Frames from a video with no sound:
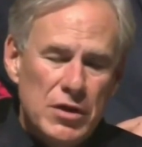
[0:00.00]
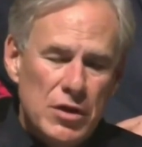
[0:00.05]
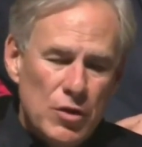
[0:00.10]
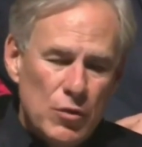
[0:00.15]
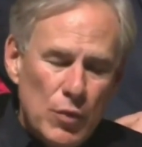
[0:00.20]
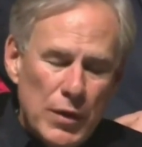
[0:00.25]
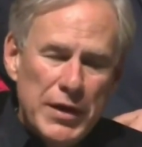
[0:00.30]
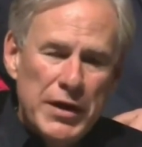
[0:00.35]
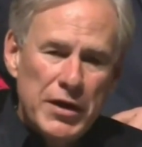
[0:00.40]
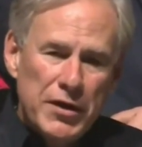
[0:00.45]

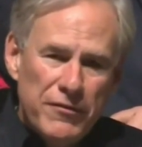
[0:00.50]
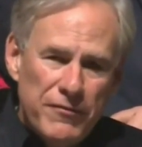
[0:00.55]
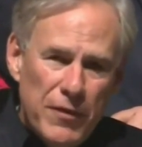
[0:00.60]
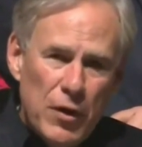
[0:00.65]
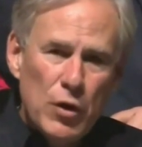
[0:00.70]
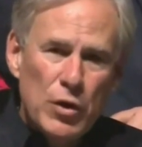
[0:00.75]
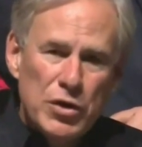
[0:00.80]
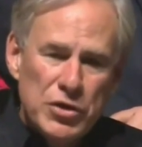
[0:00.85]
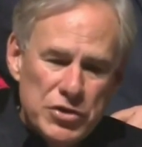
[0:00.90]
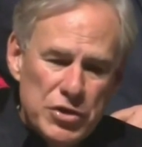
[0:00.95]
We need to
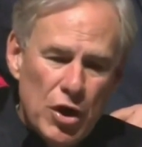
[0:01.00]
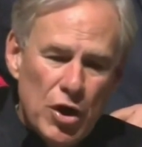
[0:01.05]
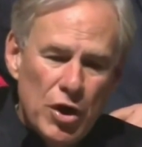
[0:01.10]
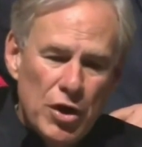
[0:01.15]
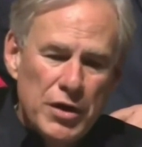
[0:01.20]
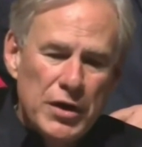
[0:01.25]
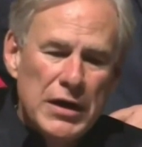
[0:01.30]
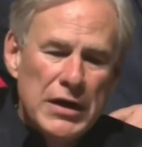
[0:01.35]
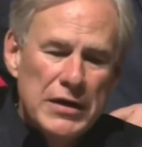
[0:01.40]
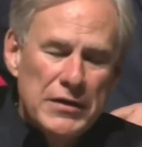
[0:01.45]
focus
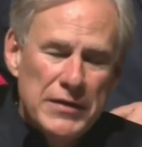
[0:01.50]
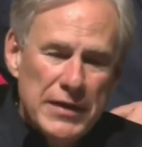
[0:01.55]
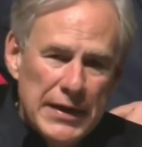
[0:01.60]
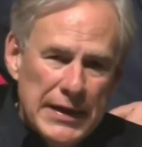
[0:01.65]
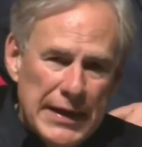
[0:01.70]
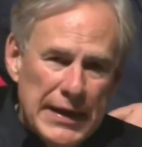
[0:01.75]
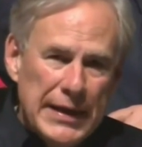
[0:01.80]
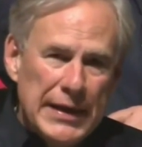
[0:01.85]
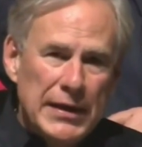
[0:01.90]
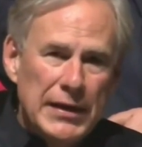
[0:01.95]
on the
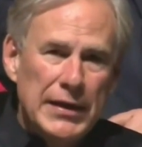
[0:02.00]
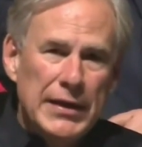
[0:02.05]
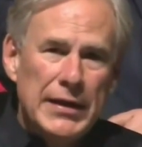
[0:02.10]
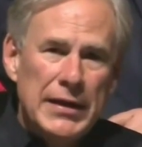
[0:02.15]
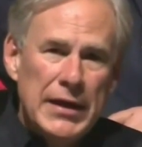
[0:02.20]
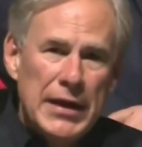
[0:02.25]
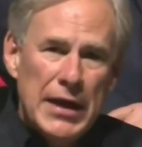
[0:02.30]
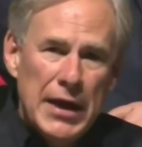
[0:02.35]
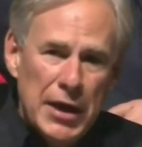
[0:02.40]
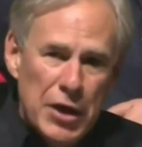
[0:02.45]
healing
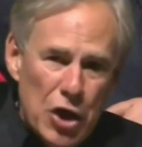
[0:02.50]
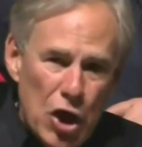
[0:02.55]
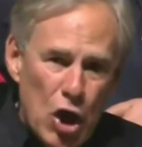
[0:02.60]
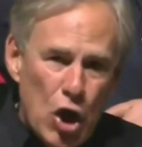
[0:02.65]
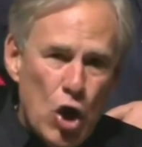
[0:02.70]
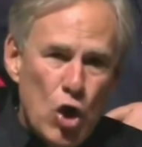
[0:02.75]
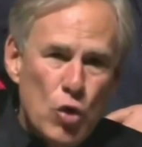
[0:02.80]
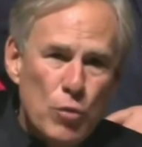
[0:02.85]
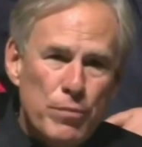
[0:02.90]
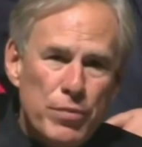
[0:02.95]
and
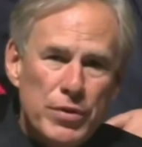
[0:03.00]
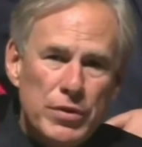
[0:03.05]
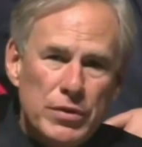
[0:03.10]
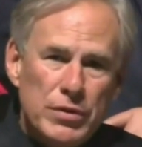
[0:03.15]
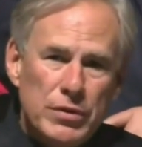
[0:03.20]
hope